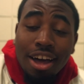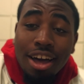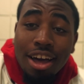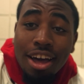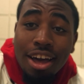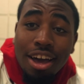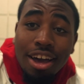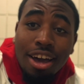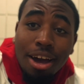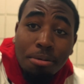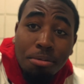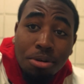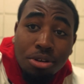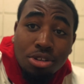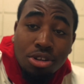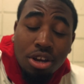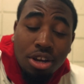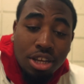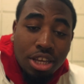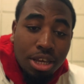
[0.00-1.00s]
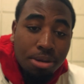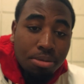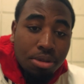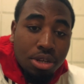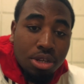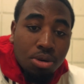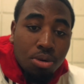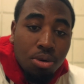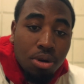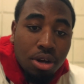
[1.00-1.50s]
Hey, I'm going to try and keep this
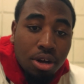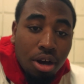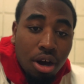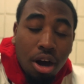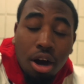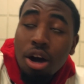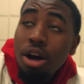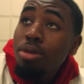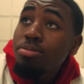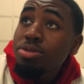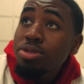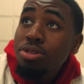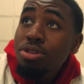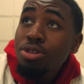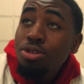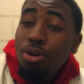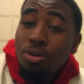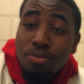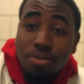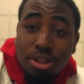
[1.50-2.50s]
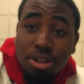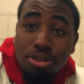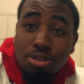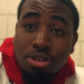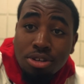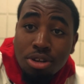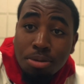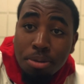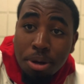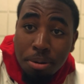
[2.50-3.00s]
quick. So this whole video is
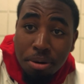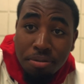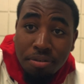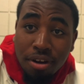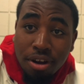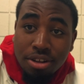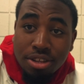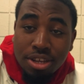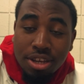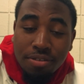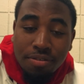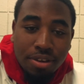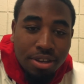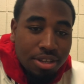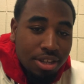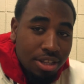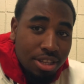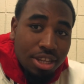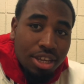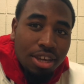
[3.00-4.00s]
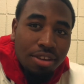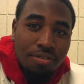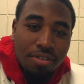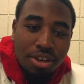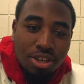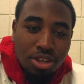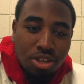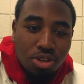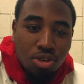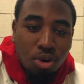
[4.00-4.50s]
just gonna be about fire TVs and
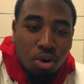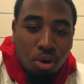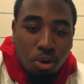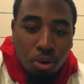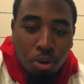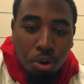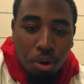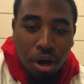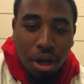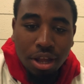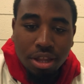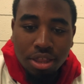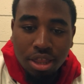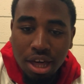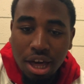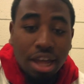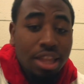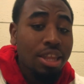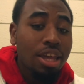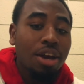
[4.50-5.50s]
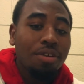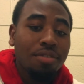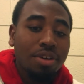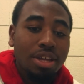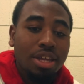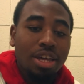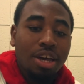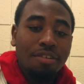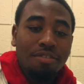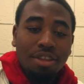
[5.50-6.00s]
TVs as a whole, and the idea of a
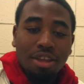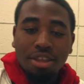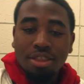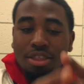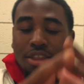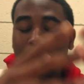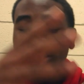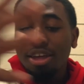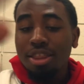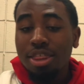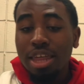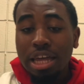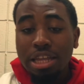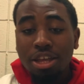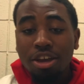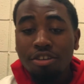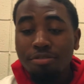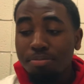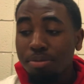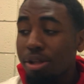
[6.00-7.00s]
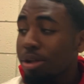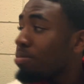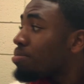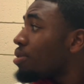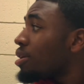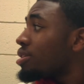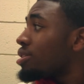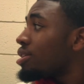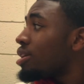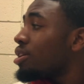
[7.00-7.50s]
gift, and the idea of being
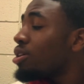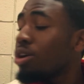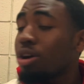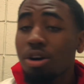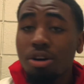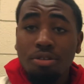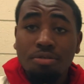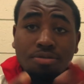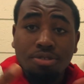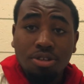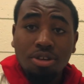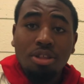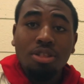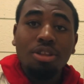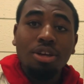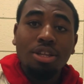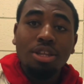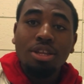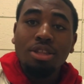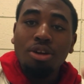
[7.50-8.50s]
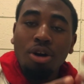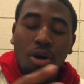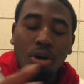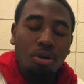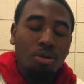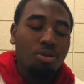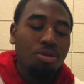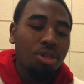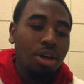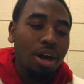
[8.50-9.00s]
president of Sutherland, and
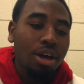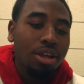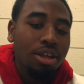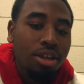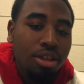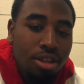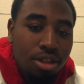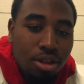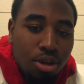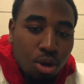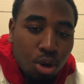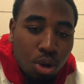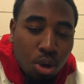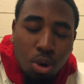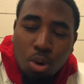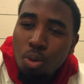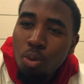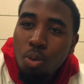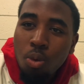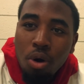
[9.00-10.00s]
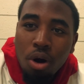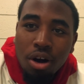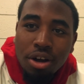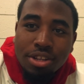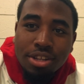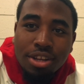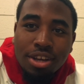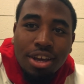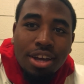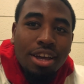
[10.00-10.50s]
all of that in
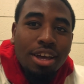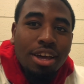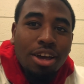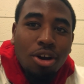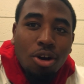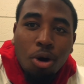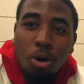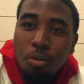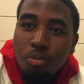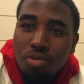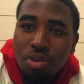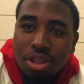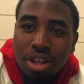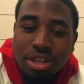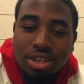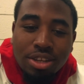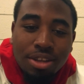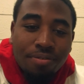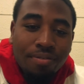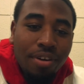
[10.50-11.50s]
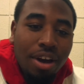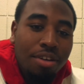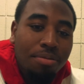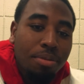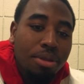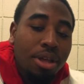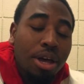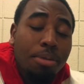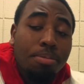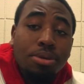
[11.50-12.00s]
one, hopefully less than 5
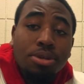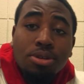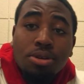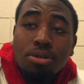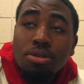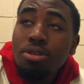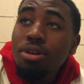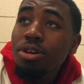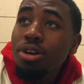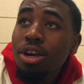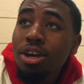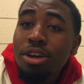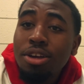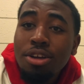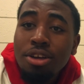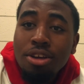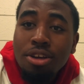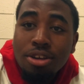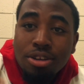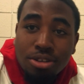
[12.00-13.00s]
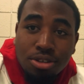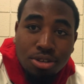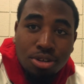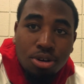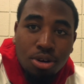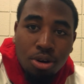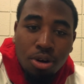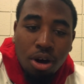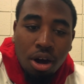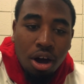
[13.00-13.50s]
minute episode. Okay,
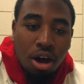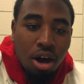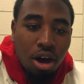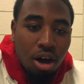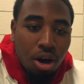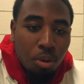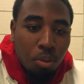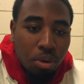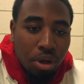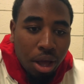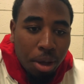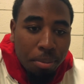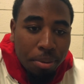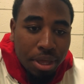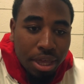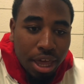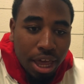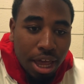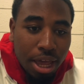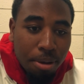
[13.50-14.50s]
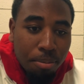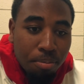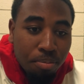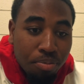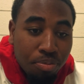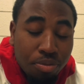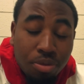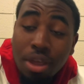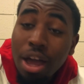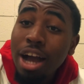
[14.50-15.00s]
so when I
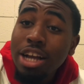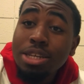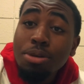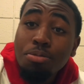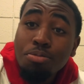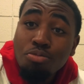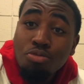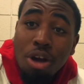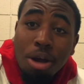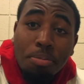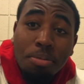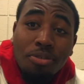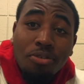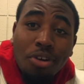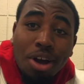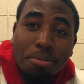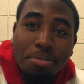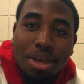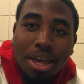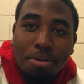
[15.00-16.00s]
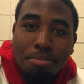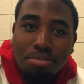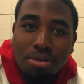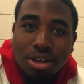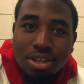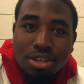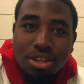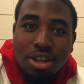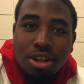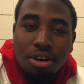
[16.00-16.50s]
became, actually right before I became
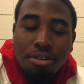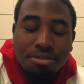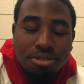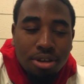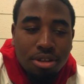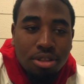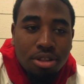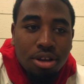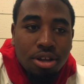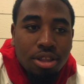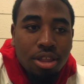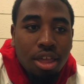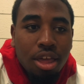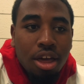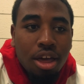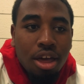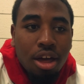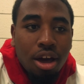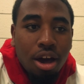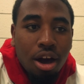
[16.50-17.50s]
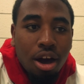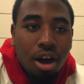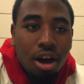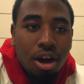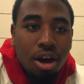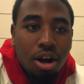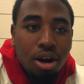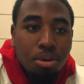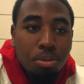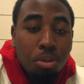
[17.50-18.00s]
president of Sutherland,
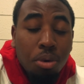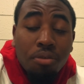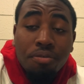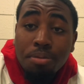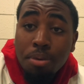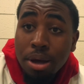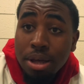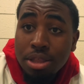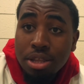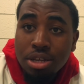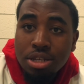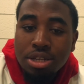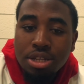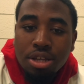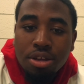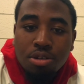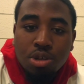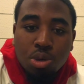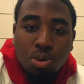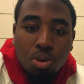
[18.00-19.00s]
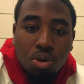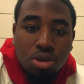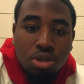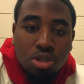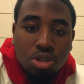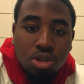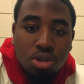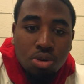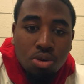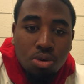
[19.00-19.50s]
one of my initiatives was
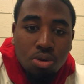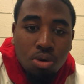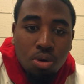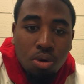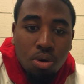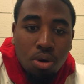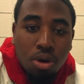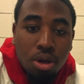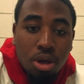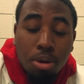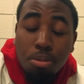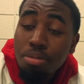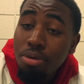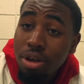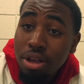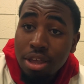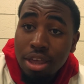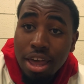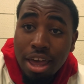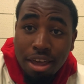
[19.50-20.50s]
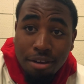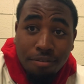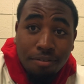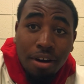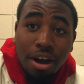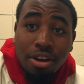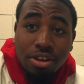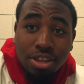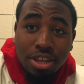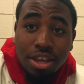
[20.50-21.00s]
to bring a
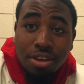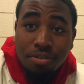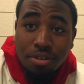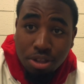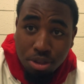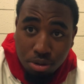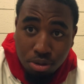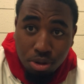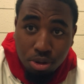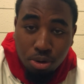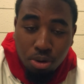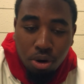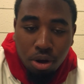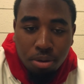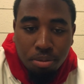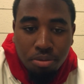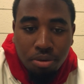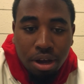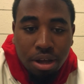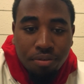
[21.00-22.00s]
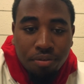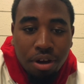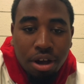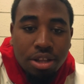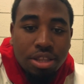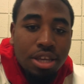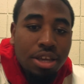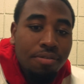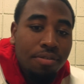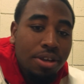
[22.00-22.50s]
fire TV to the dorm. Right, fire
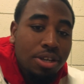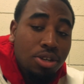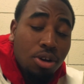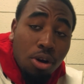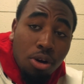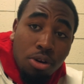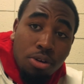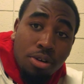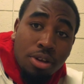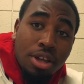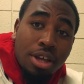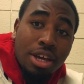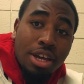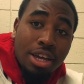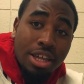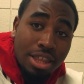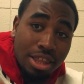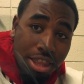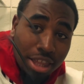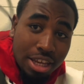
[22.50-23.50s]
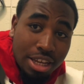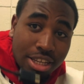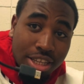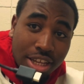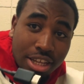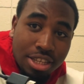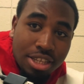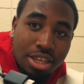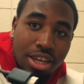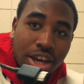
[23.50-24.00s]
TVs are these
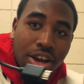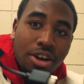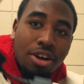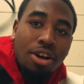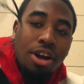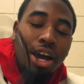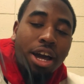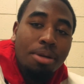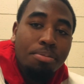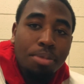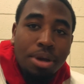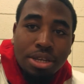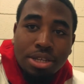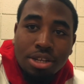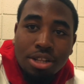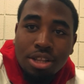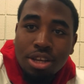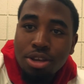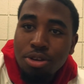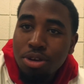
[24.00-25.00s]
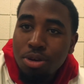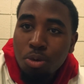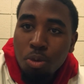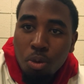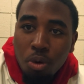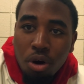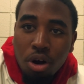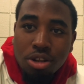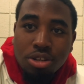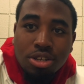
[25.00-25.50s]
things here, and basically you can
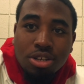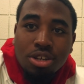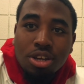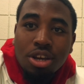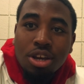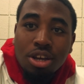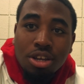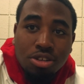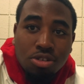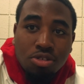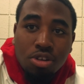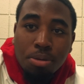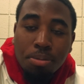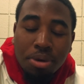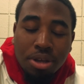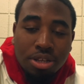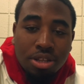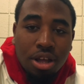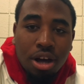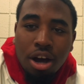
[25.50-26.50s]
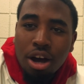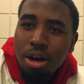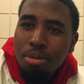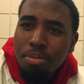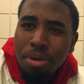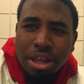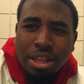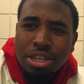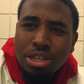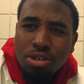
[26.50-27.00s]
watch streaming,
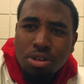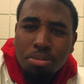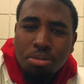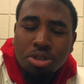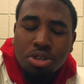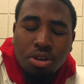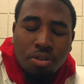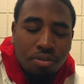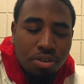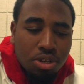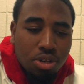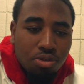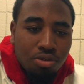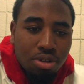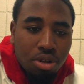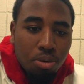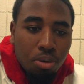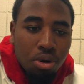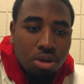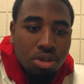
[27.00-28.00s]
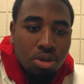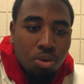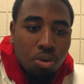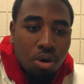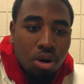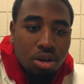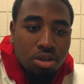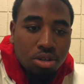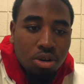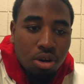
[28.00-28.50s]
any streaming service you really want to
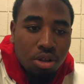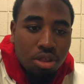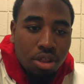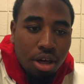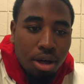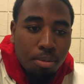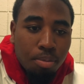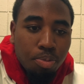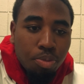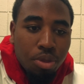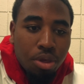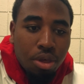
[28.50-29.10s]
watch on them.